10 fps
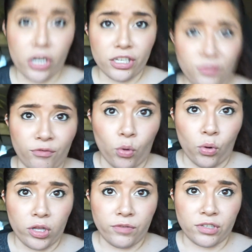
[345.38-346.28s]
is
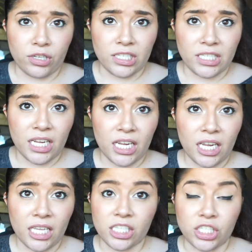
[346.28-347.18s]
full. If you can see,
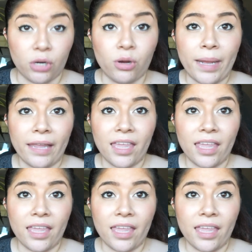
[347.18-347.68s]
it's a jungle back